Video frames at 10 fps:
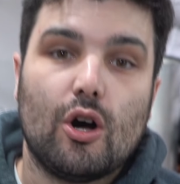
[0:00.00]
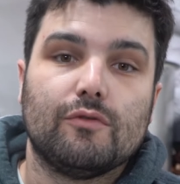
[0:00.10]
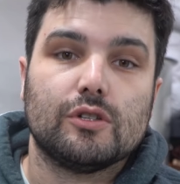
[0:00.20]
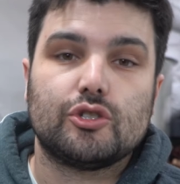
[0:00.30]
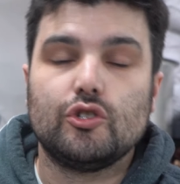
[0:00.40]

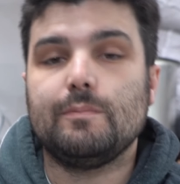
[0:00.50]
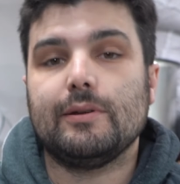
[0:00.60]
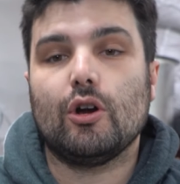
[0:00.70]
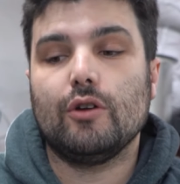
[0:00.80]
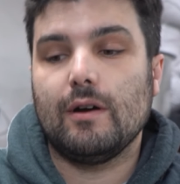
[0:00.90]
of
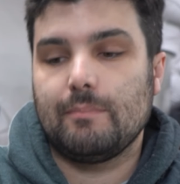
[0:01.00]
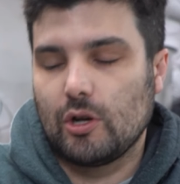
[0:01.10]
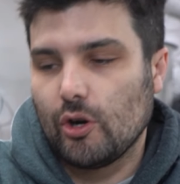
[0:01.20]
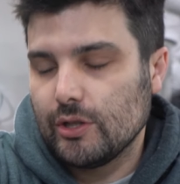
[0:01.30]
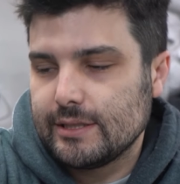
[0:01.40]
Supernova
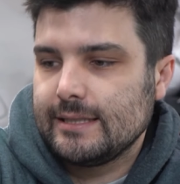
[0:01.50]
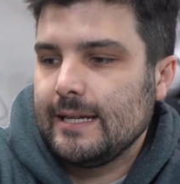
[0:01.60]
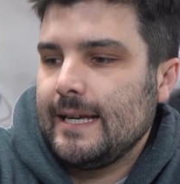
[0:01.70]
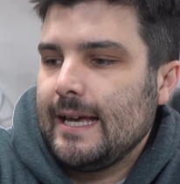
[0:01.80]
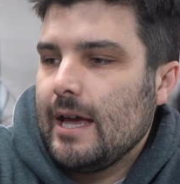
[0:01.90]
because,
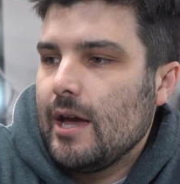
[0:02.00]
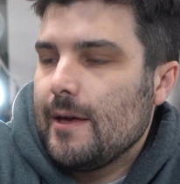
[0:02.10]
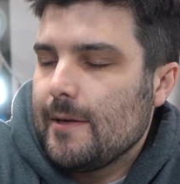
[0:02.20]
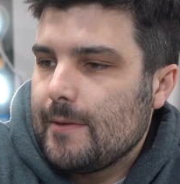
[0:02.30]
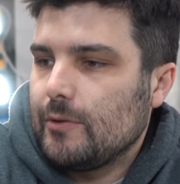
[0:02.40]

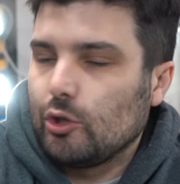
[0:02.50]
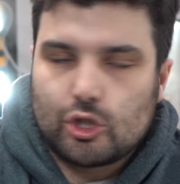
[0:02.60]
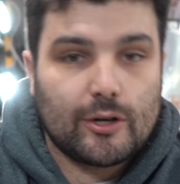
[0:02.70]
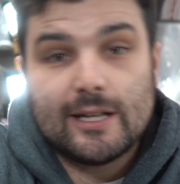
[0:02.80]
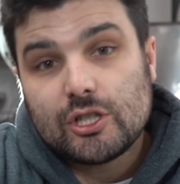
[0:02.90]
look,
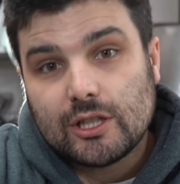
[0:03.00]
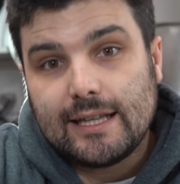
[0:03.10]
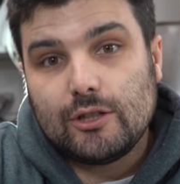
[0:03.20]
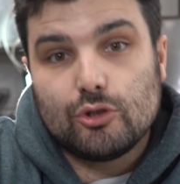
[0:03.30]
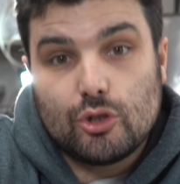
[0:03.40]

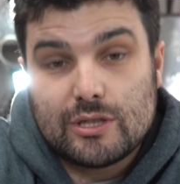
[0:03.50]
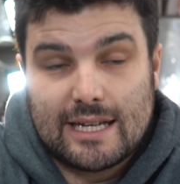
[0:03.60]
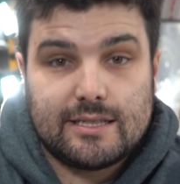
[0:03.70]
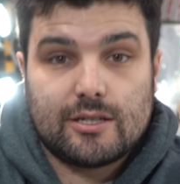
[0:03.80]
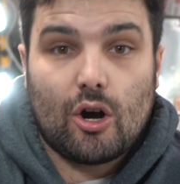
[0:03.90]
traditionally you'd use
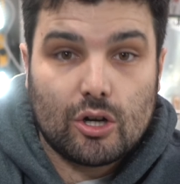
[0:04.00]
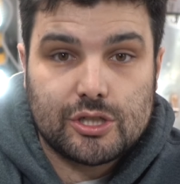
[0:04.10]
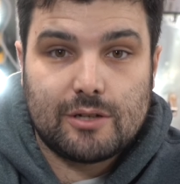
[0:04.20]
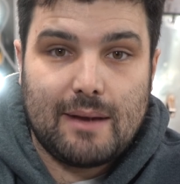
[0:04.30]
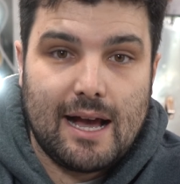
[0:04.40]
a
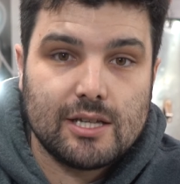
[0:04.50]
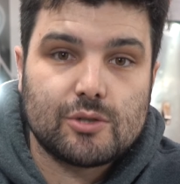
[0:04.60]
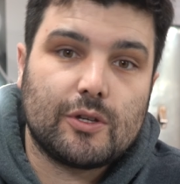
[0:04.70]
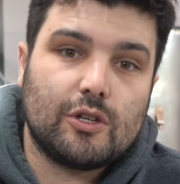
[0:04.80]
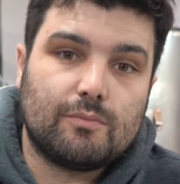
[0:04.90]
decoction
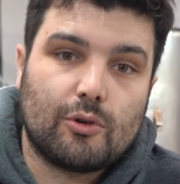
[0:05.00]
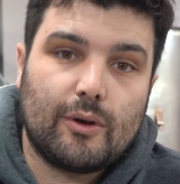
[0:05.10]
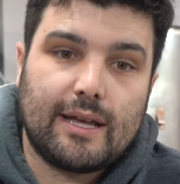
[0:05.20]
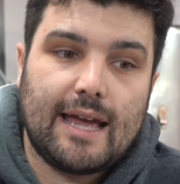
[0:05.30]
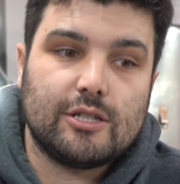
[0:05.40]
mash when you're
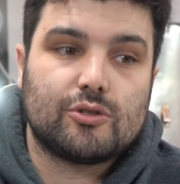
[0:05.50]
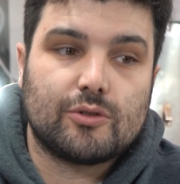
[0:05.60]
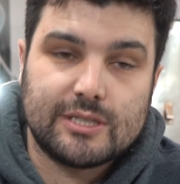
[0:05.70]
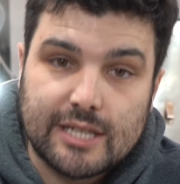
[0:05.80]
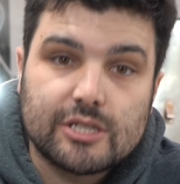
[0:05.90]
brewing a
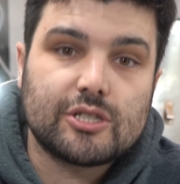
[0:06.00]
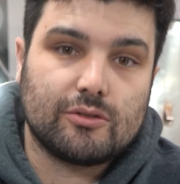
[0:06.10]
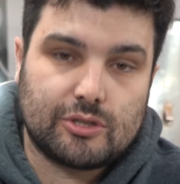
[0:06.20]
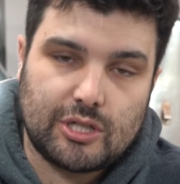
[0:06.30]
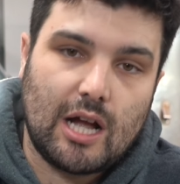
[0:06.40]

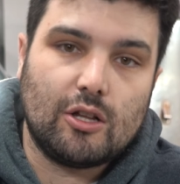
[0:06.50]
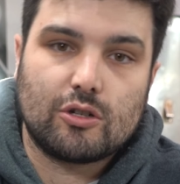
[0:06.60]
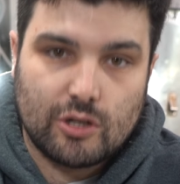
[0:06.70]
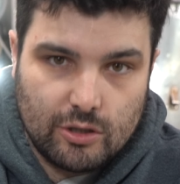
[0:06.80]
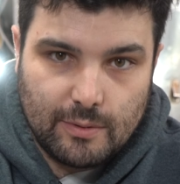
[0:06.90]
traditional style
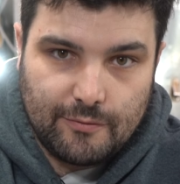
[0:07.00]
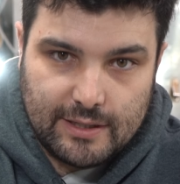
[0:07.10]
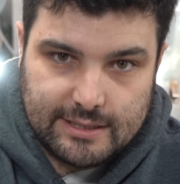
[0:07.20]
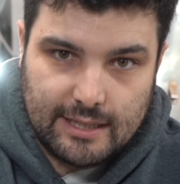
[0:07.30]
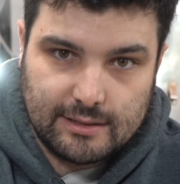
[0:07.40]

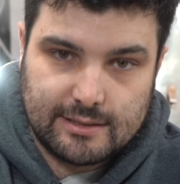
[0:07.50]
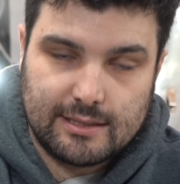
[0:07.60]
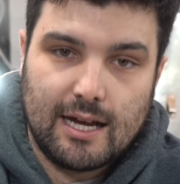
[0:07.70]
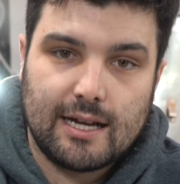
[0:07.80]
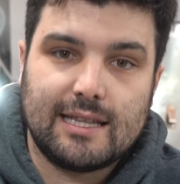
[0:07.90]
Oktoberfest Helles
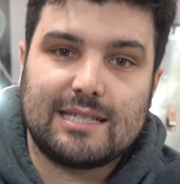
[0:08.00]
Lager.